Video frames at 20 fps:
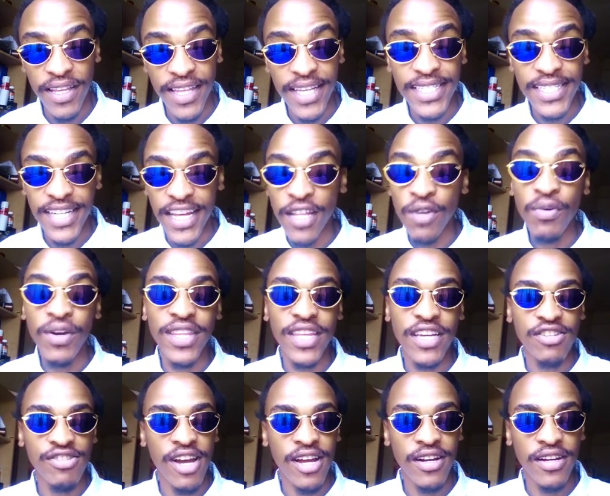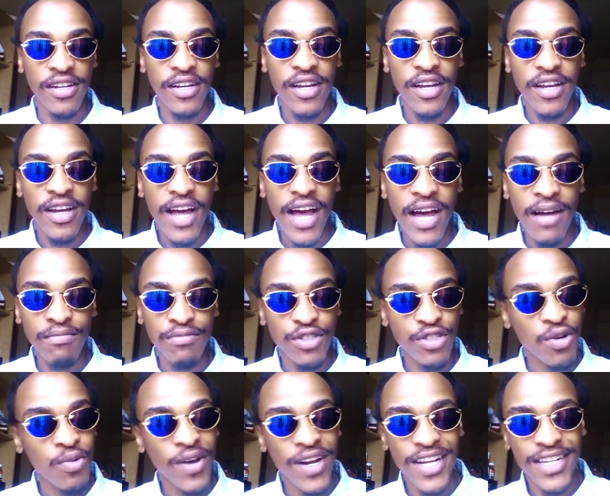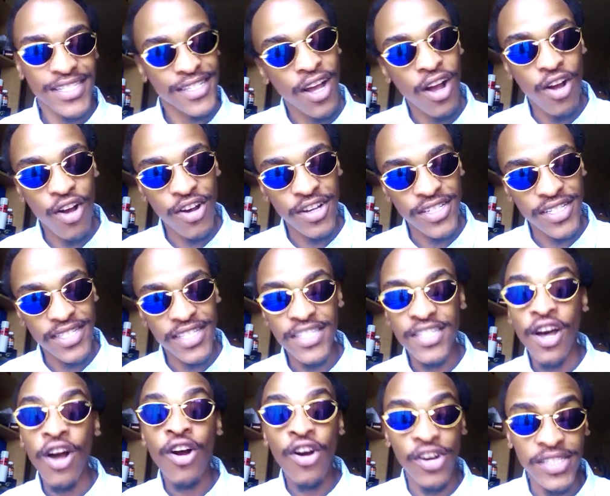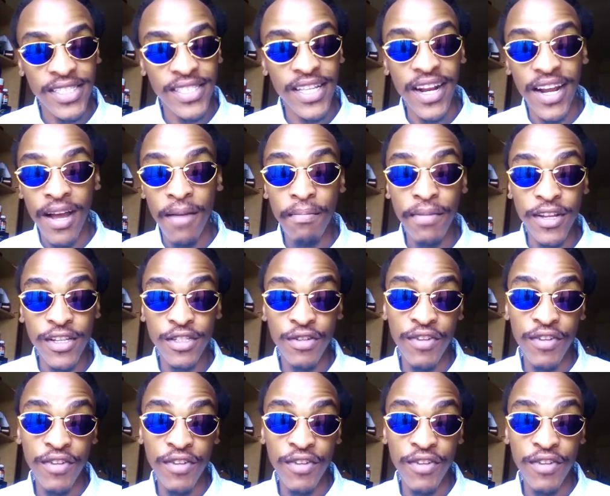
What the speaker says: That's another way they try to show what are sunk costs. These are costs that a company has